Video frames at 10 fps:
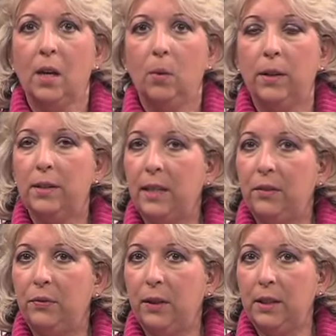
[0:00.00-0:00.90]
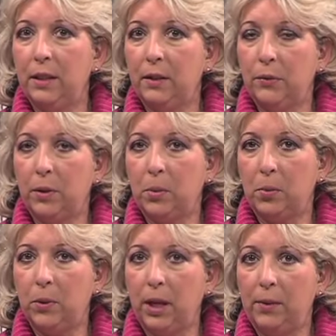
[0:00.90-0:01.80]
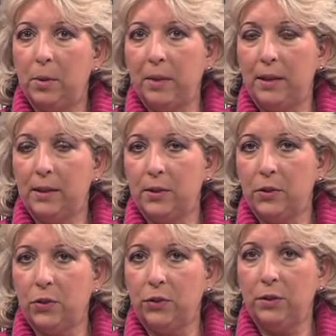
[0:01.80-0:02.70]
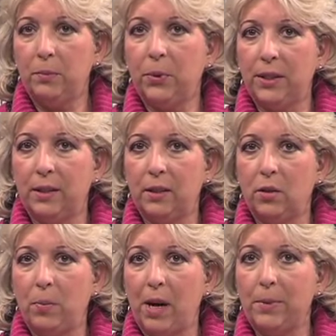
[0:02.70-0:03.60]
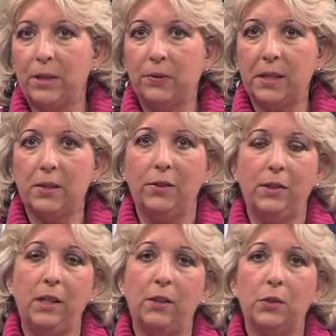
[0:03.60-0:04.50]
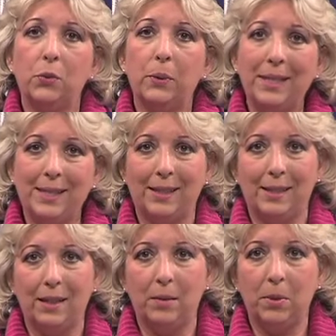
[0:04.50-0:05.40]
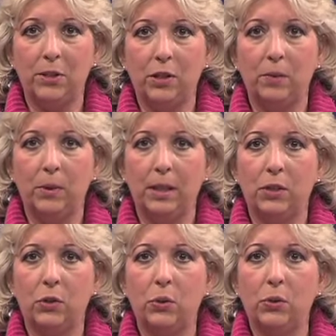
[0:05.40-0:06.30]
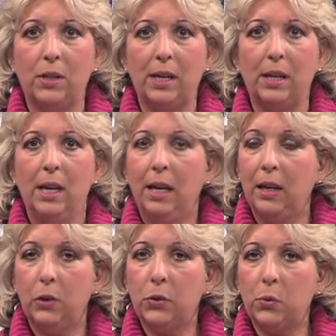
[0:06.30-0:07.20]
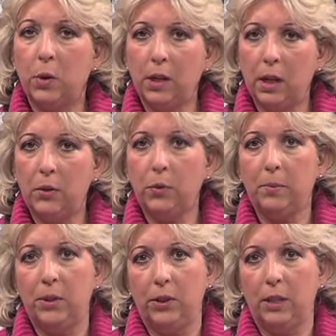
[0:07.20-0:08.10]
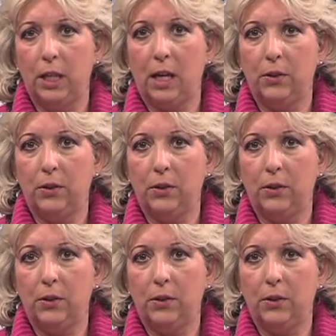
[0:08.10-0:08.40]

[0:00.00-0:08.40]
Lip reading: While state funding for the Purple Line remains uncertain, President Obama's fiscal year 2016 budget, released Tuesday, includes $100 million